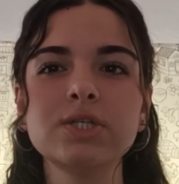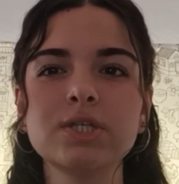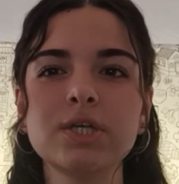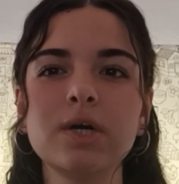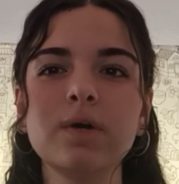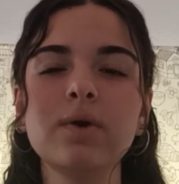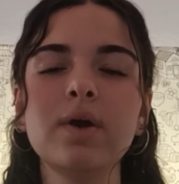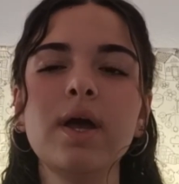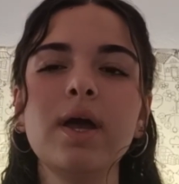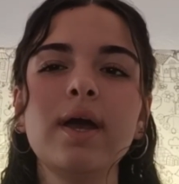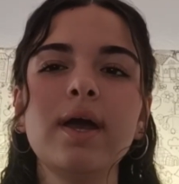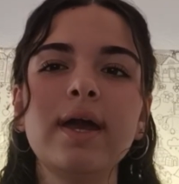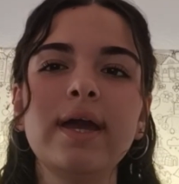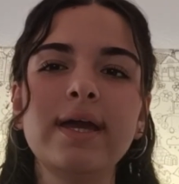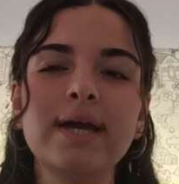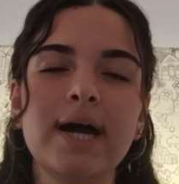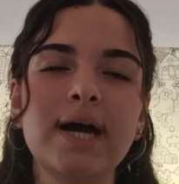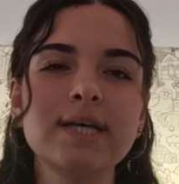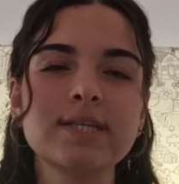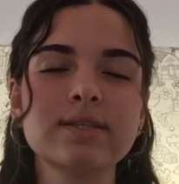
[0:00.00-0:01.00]
So
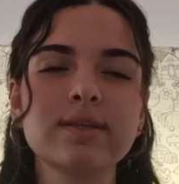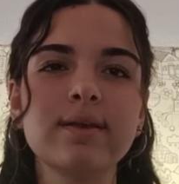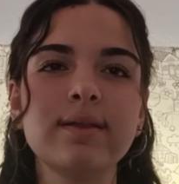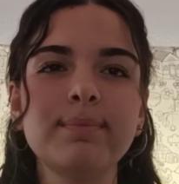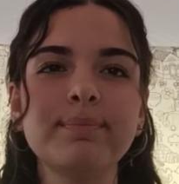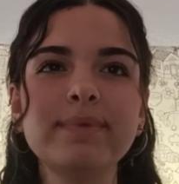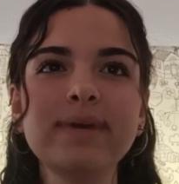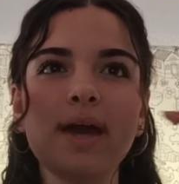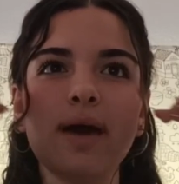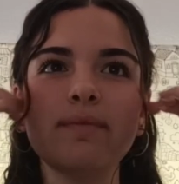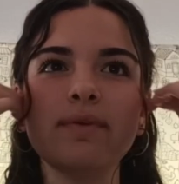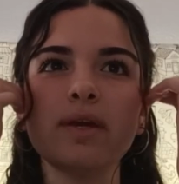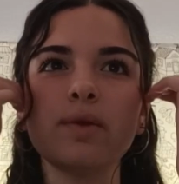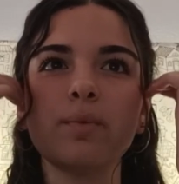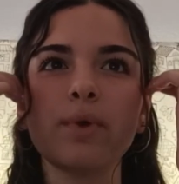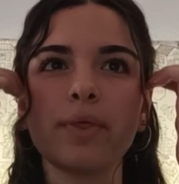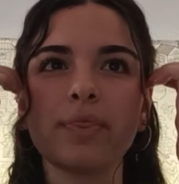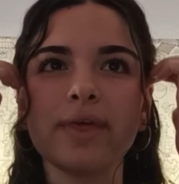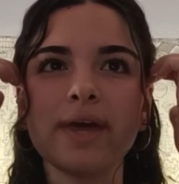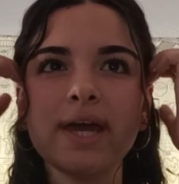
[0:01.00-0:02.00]
it has helped me a bit
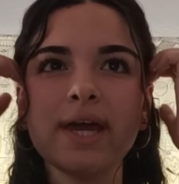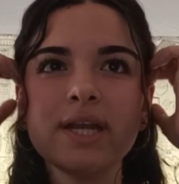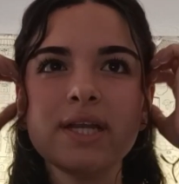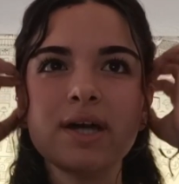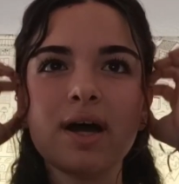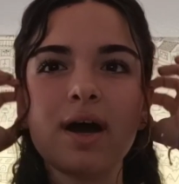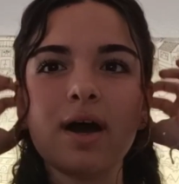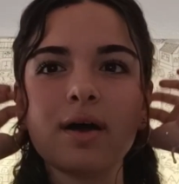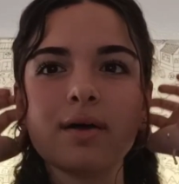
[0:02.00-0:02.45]
with it,